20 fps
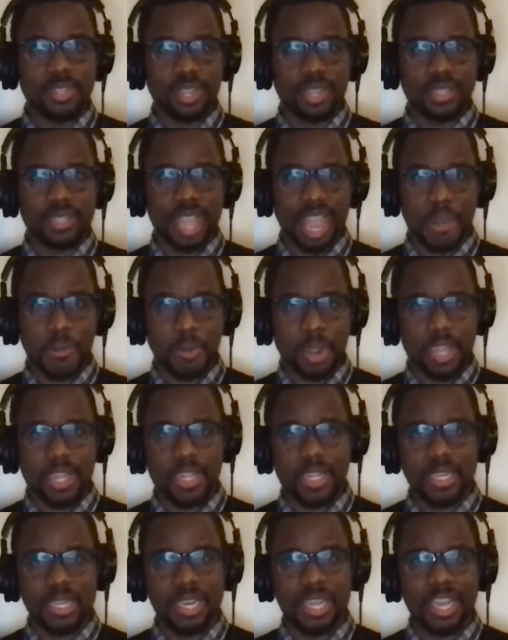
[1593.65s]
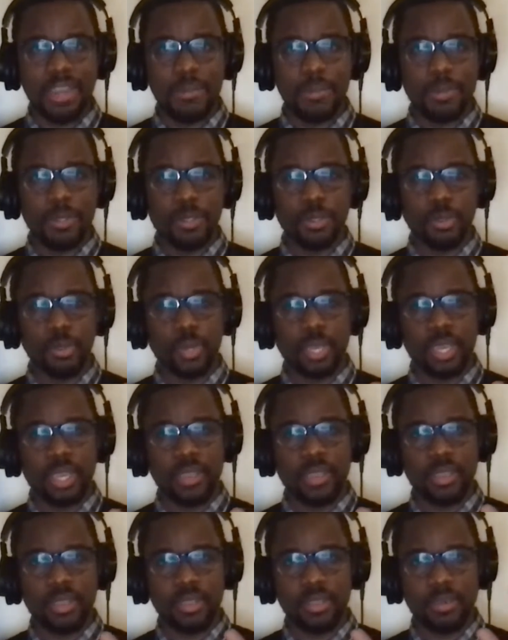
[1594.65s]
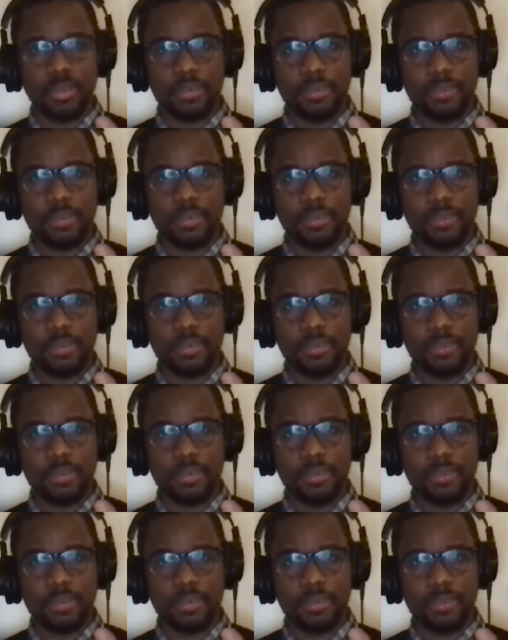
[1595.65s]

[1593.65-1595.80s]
a direct link between